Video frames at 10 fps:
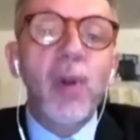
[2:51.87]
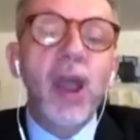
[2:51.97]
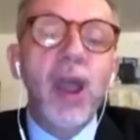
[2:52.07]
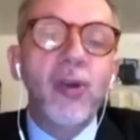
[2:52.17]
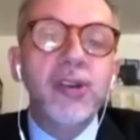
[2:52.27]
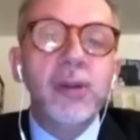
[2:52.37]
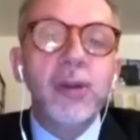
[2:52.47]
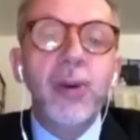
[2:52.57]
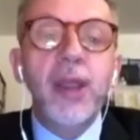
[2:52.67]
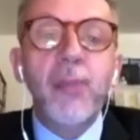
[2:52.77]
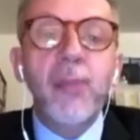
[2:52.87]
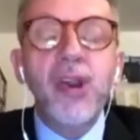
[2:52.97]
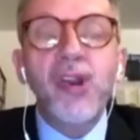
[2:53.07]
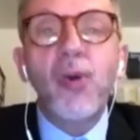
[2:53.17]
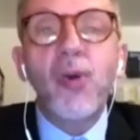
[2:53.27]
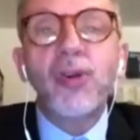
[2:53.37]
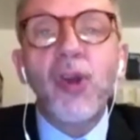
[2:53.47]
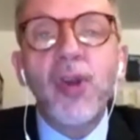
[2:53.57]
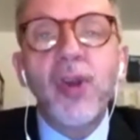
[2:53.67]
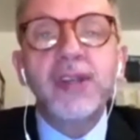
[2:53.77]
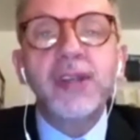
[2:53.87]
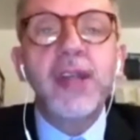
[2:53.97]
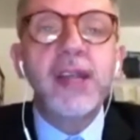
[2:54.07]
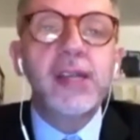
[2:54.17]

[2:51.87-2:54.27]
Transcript: migrants and putting pressure on Greece and